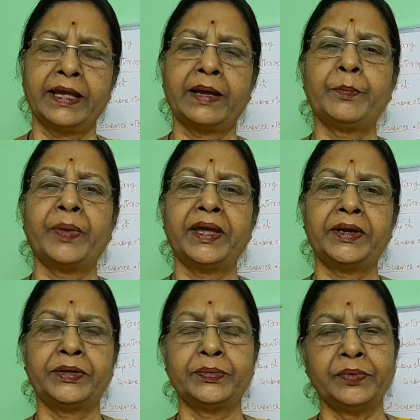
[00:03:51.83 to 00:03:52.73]

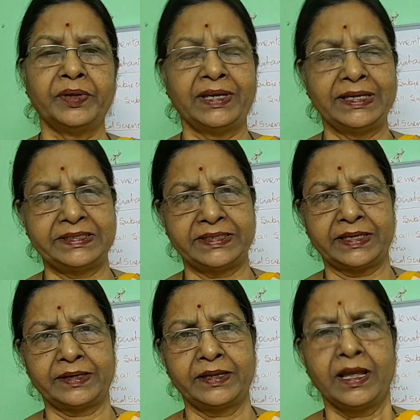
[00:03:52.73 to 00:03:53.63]
Comparative
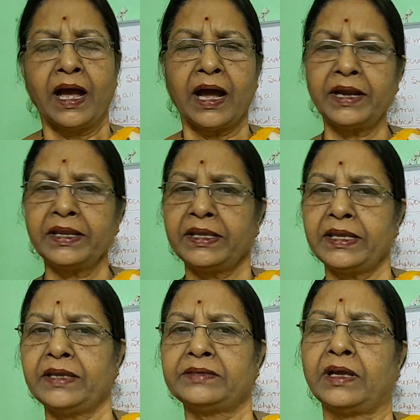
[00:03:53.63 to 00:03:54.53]
Religion, and
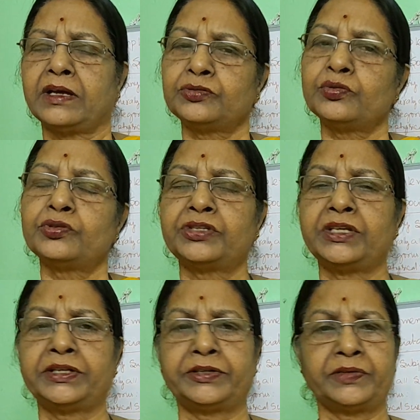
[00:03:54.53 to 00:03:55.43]
he is
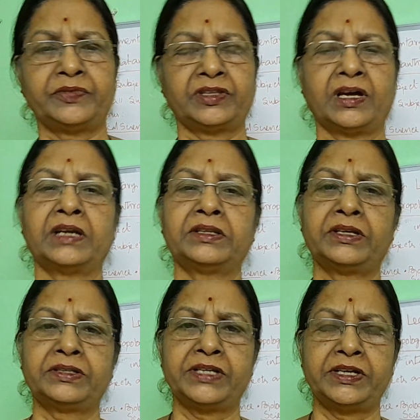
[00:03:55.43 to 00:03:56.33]
associated with
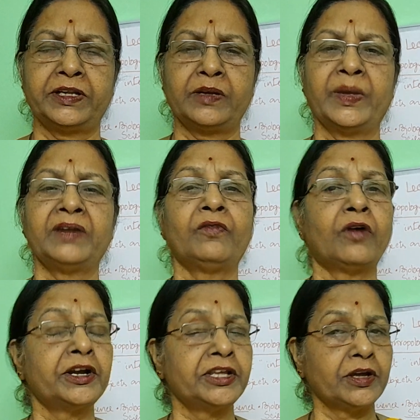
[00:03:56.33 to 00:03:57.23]
another gentleman,
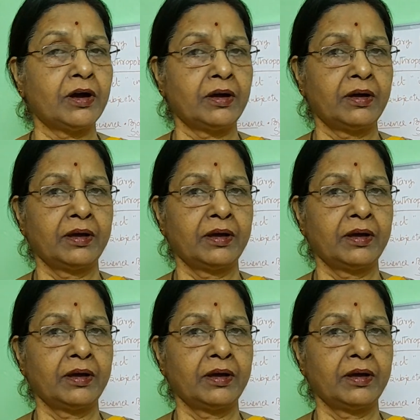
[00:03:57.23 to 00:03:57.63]
Wadia.